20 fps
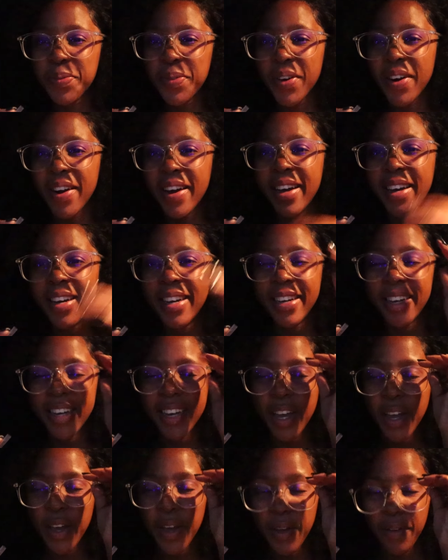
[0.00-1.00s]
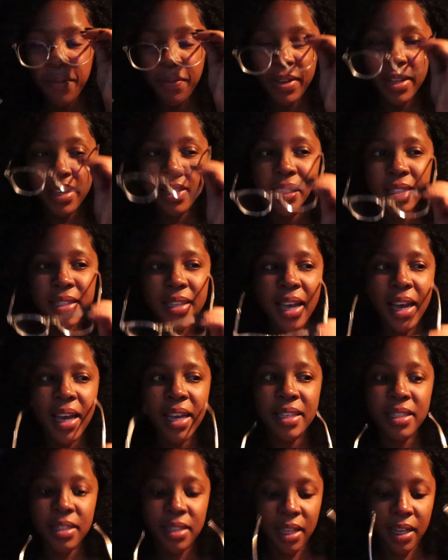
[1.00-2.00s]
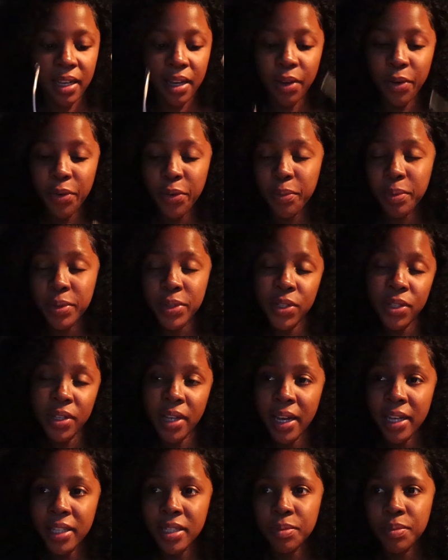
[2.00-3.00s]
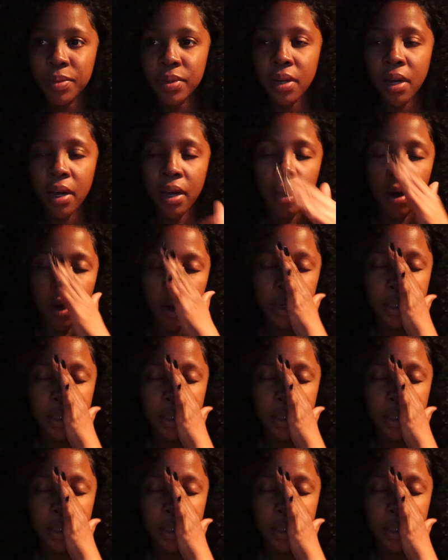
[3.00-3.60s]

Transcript: bro. Because guys, like I don't know about you guys, but I